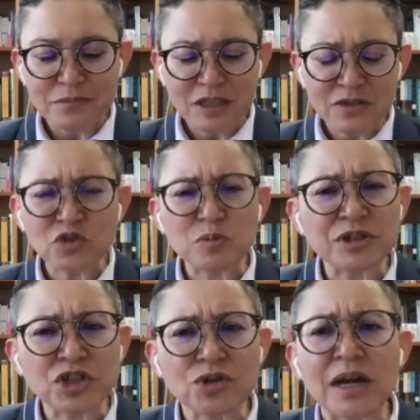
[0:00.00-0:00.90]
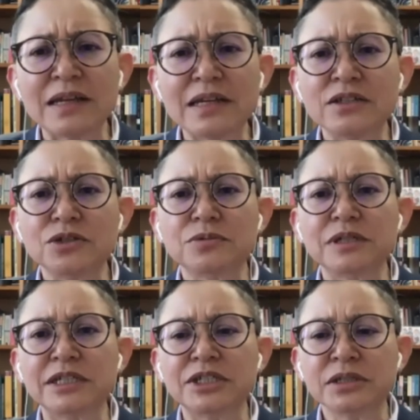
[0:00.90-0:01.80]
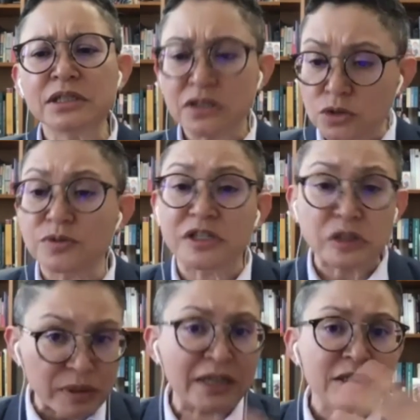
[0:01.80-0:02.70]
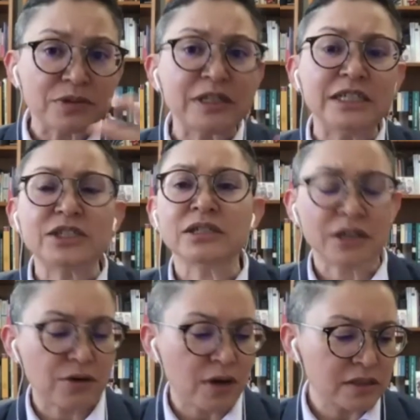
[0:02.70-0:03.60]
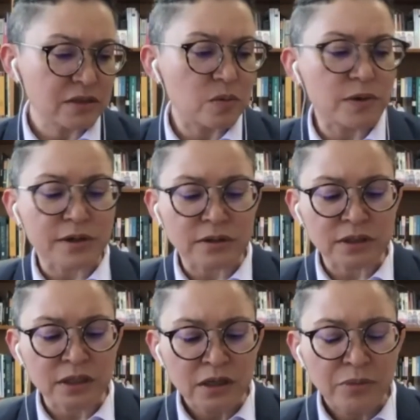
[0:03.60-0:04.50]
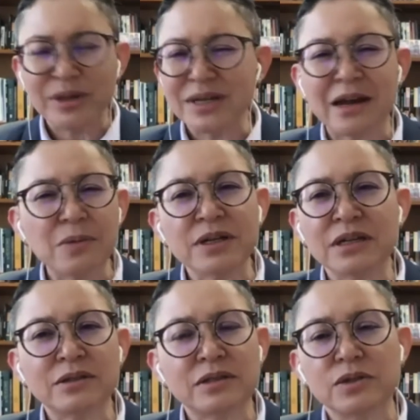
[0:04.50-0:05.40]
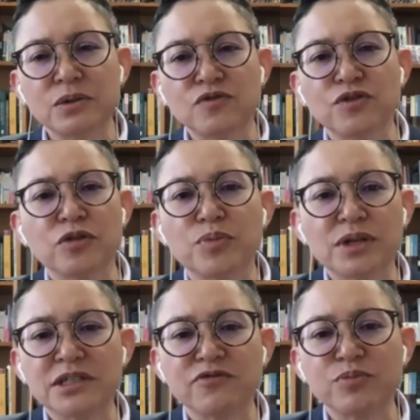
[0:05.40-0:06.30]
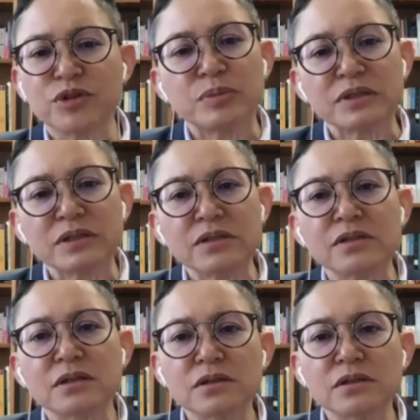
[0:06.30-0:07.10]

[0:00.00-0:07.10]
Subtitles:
spirituality and to religions, and to respect religion across the world, but not when it's used for oppressive purposes.